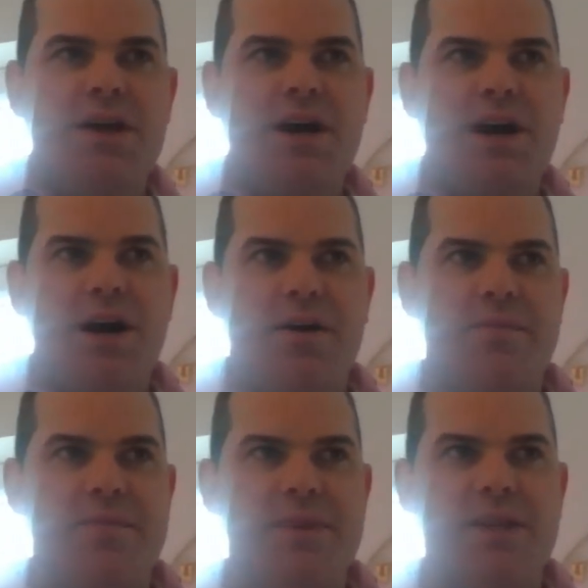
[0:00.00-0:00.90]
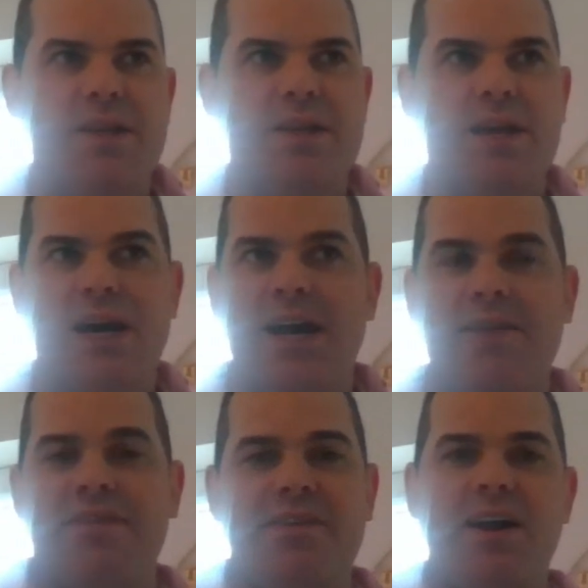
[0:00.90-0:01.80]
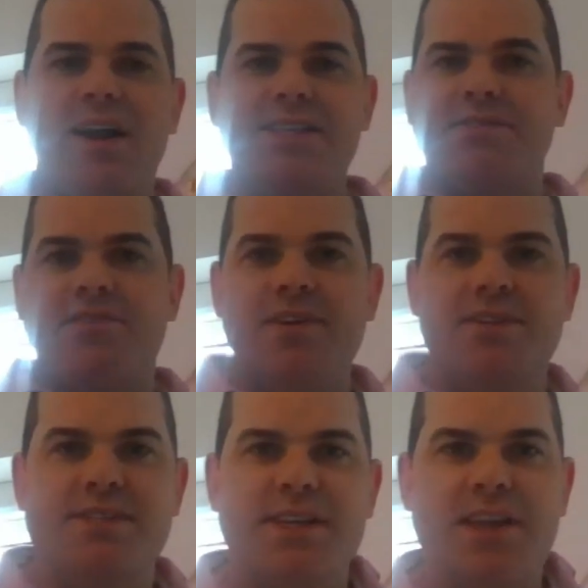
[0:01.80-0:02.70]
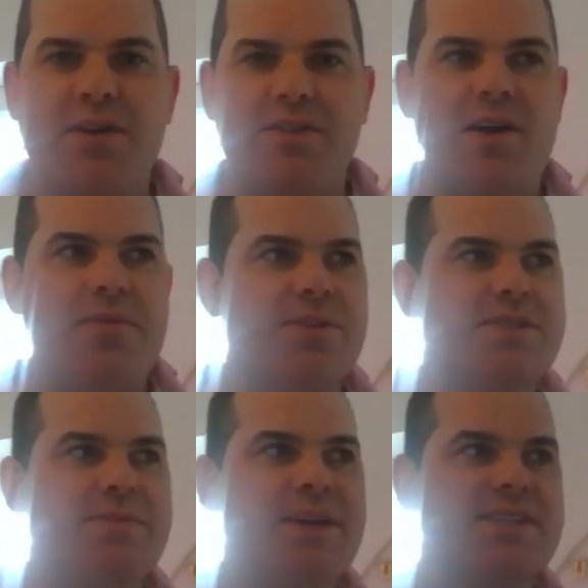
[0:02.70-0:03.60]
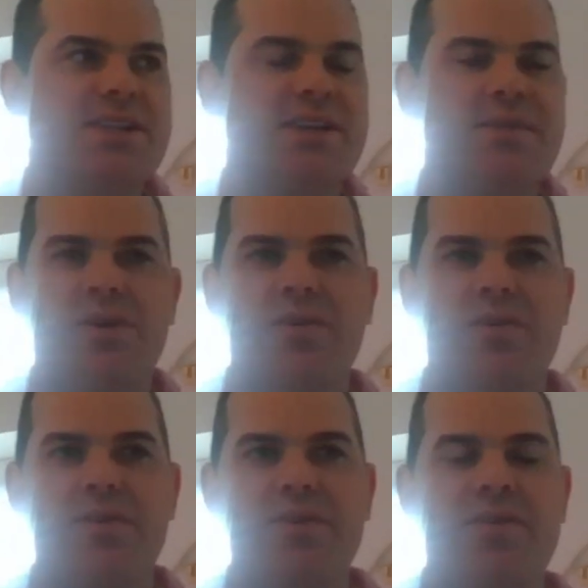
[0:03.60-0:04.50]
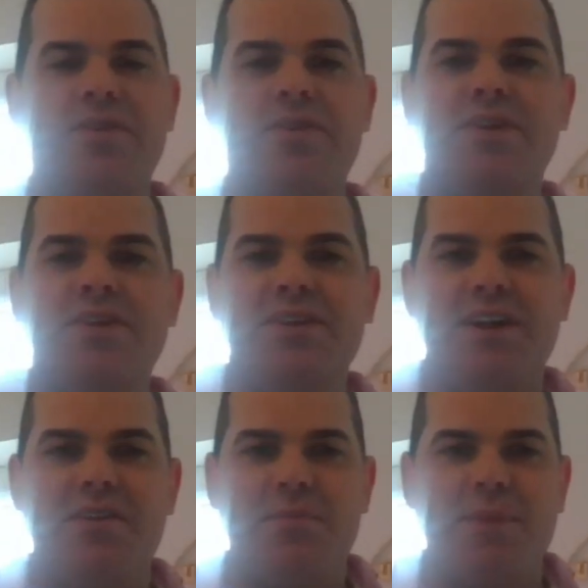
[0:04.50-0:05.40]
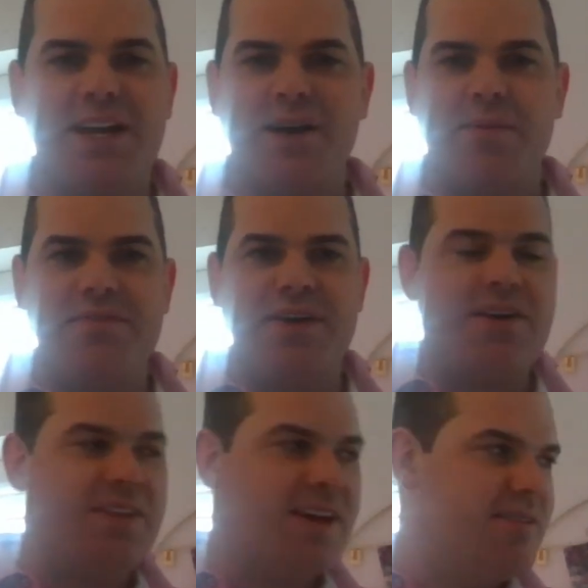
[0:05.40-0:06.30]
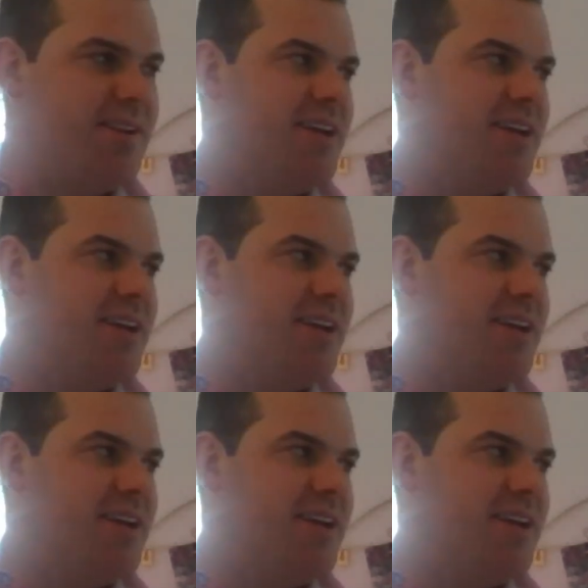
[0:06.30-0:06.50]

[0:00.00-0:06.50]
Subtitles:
and if there are lazy recruiters that don't want to speak to them or not picking up the phone, then